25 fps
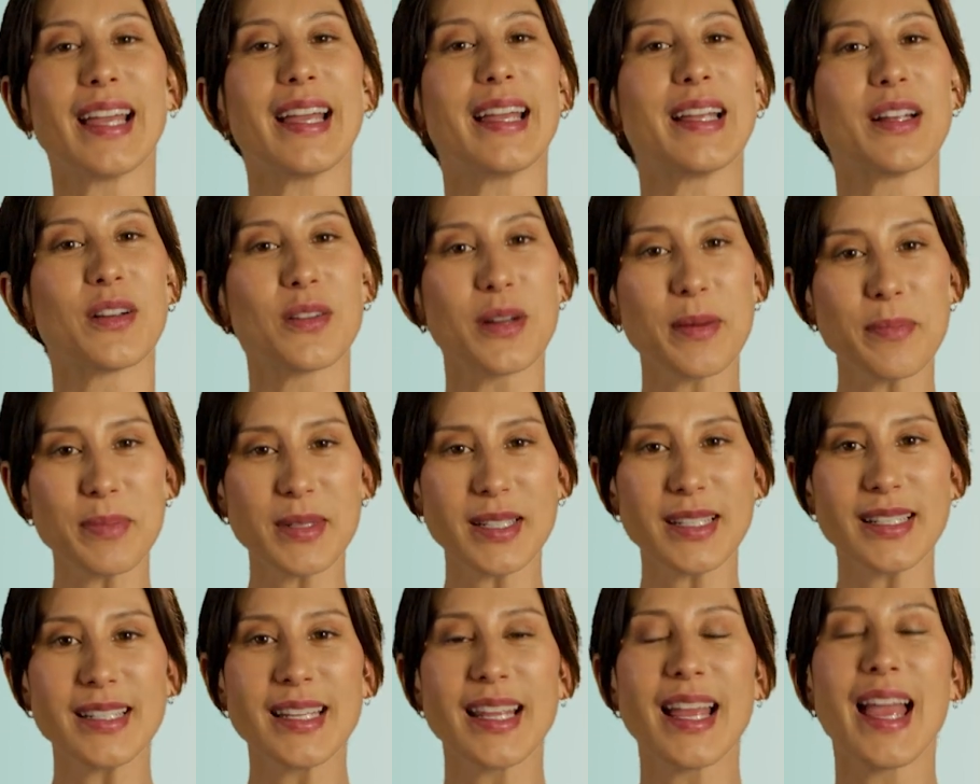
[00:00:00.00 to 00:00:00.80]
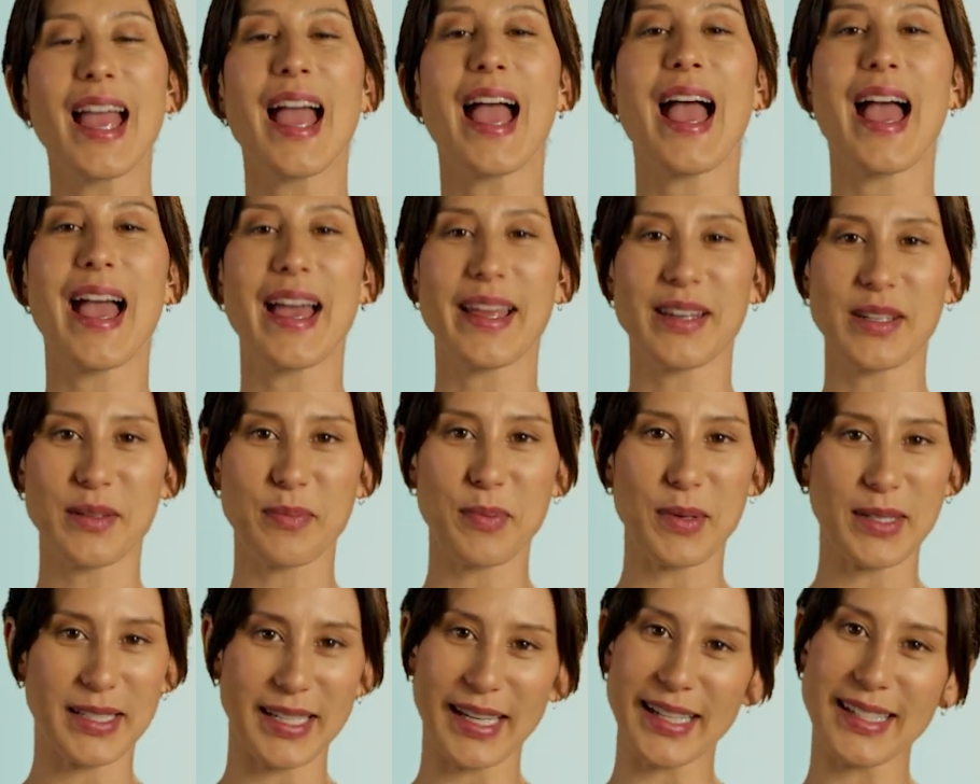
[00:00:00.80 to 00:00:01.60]
encrypted, and
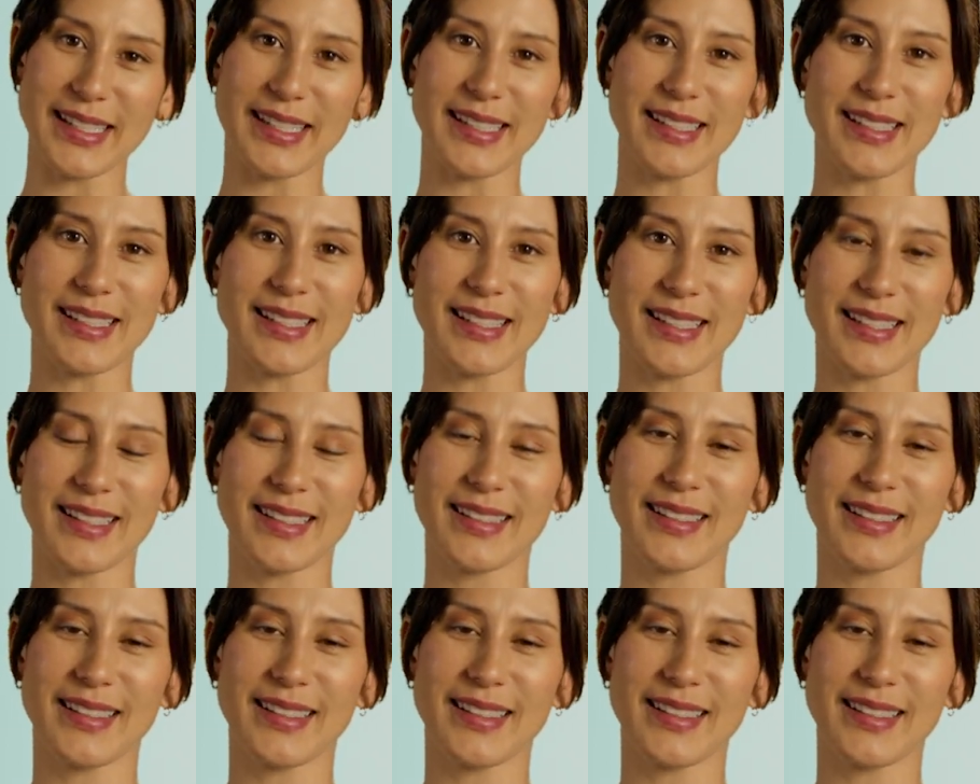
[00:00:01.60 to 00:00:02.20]
protected.